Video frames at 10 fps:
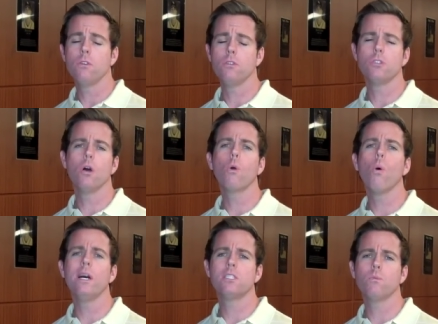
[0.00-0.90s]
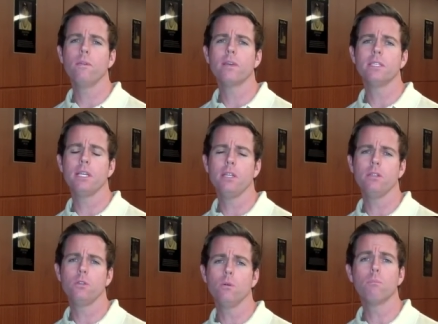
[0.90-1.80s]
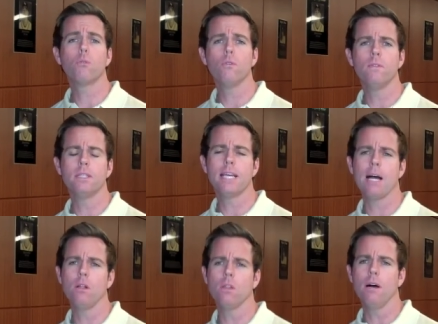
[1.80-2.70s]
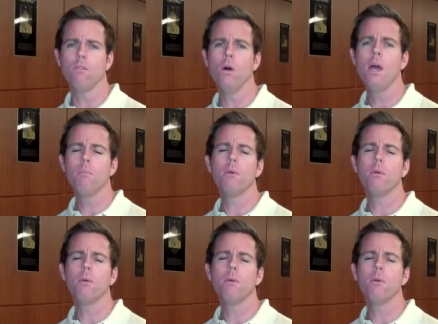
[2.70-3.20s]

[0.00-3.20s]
so there's no question we've continued to improve the talent level.